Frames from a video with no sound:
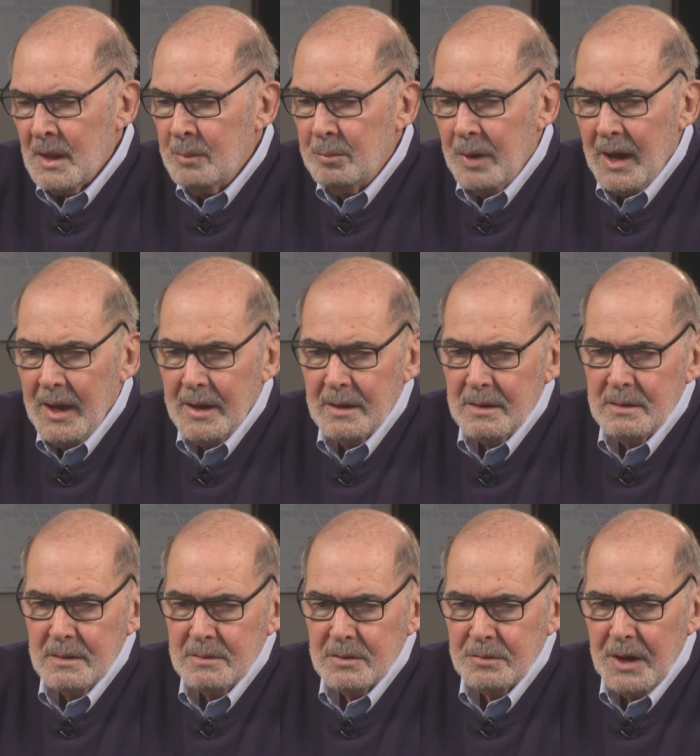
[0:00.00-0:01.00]
my
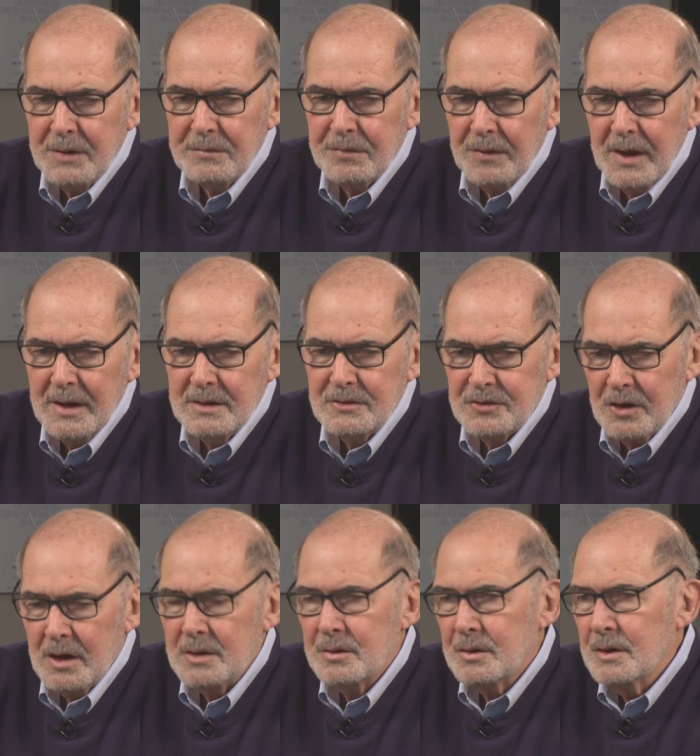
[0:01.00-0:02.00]
great friend
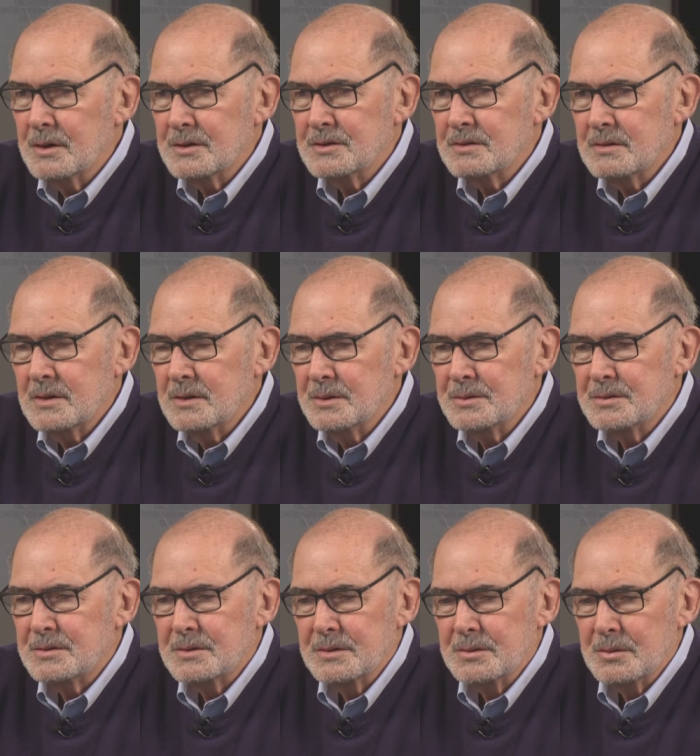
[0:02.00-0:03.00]
John Hirsch
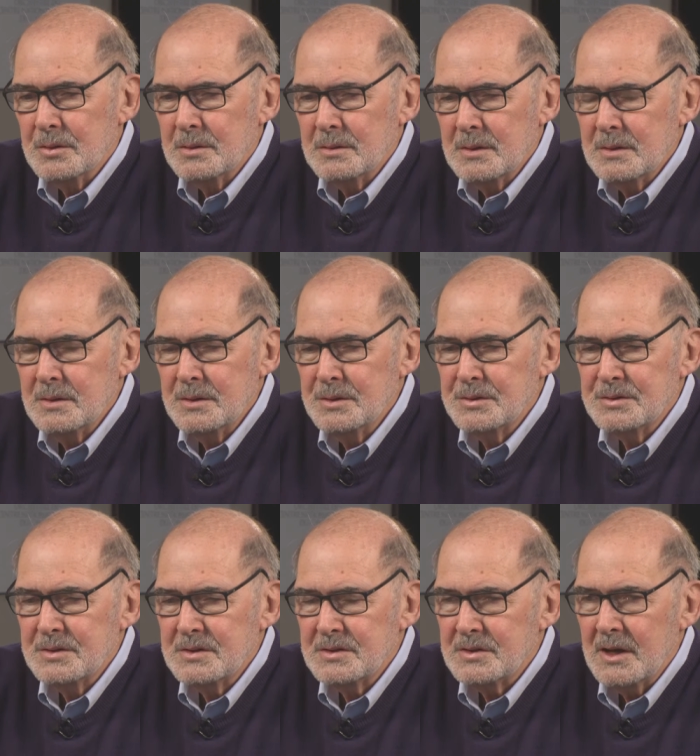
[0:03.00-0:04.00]
used to
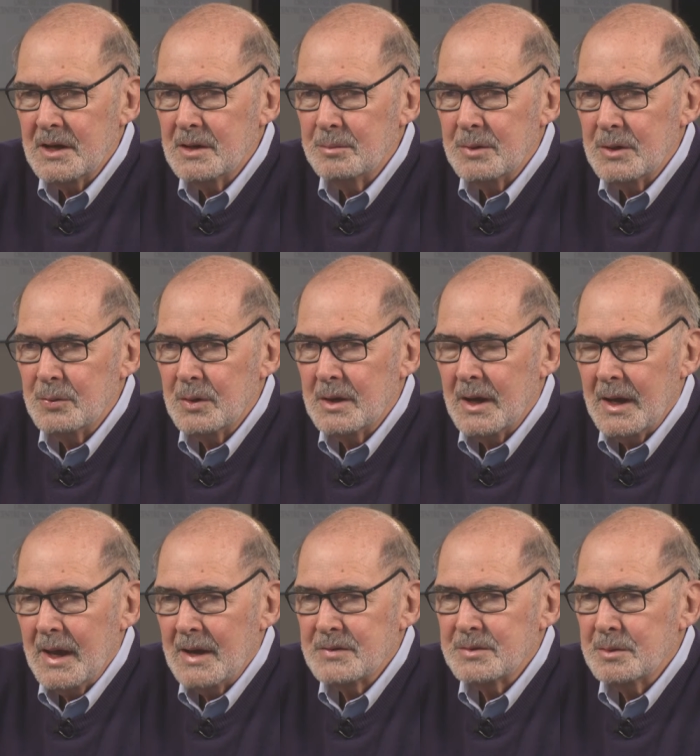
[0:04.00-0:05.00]
used to say to me when
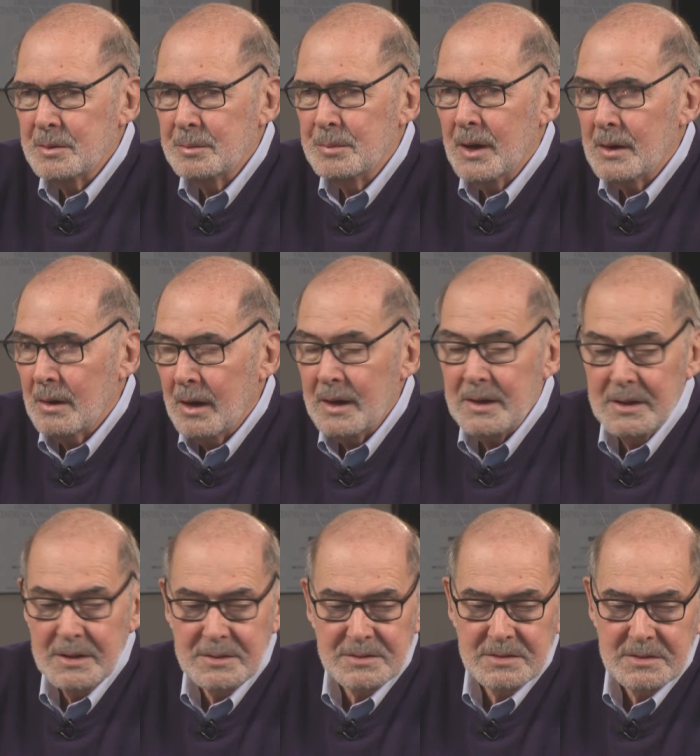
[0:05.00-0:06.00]
I asked him about
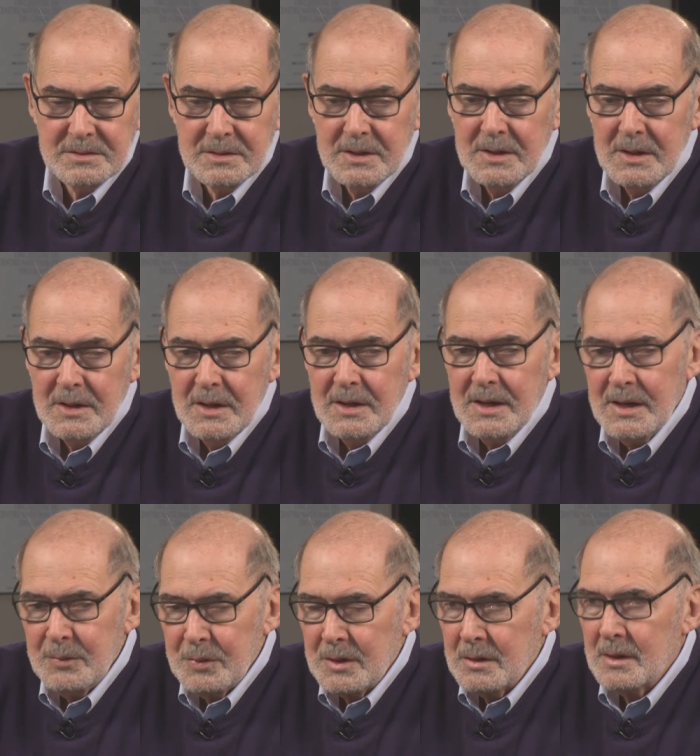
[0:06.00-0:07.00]
audiences,
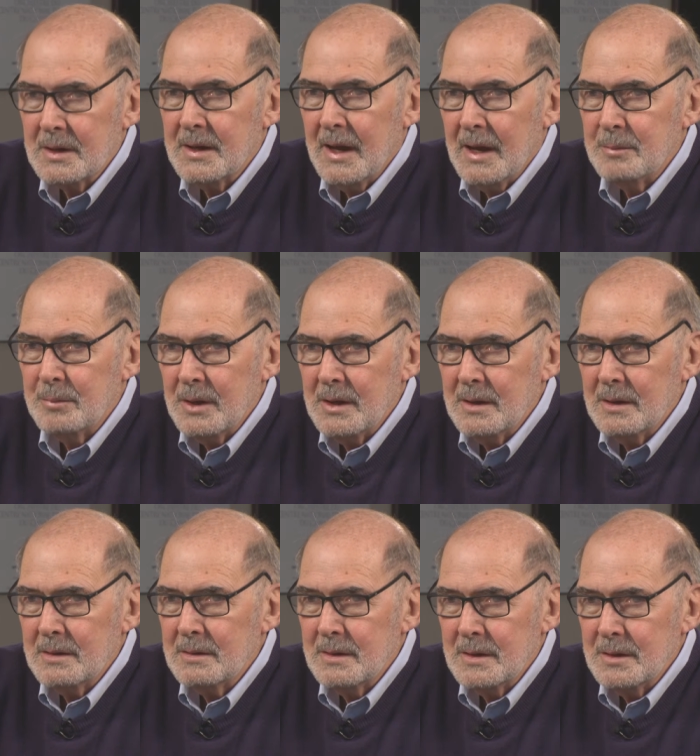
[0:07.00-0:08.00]
he would look at me
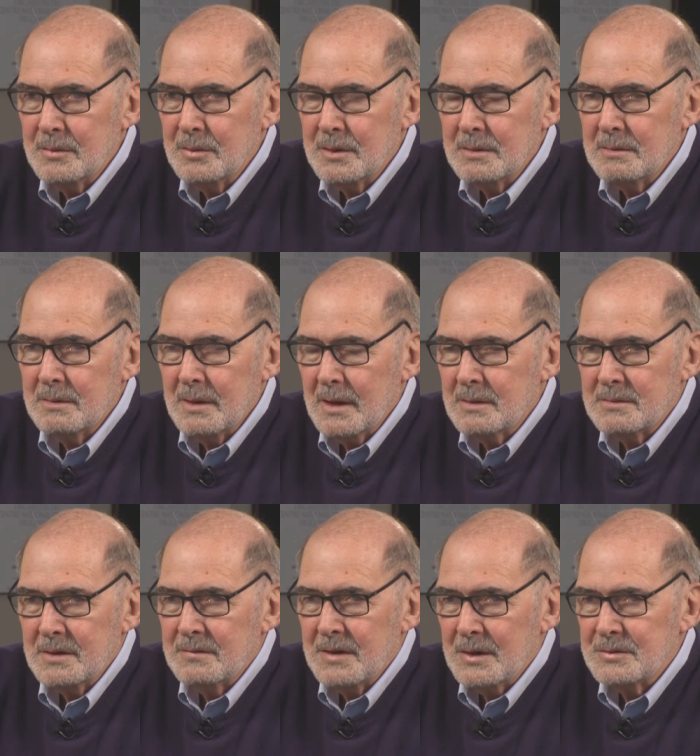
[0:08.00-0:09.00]
and he would,
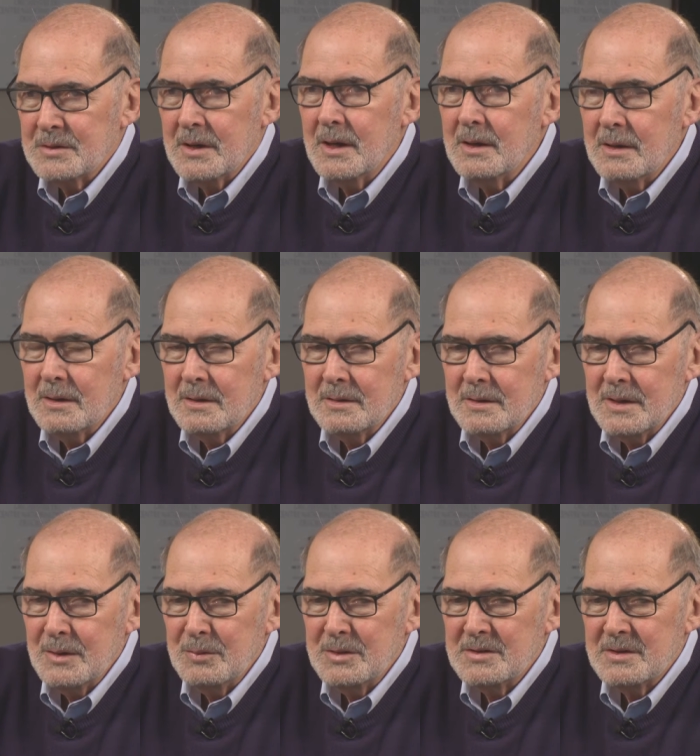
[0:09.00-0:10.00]
as if I was an idiot, and
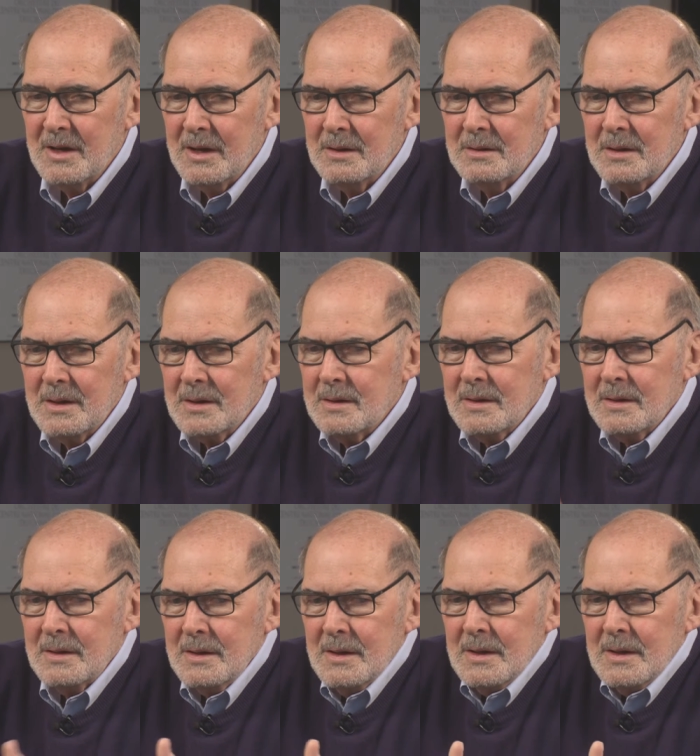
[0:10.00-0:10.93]
he would say, "Look, uh,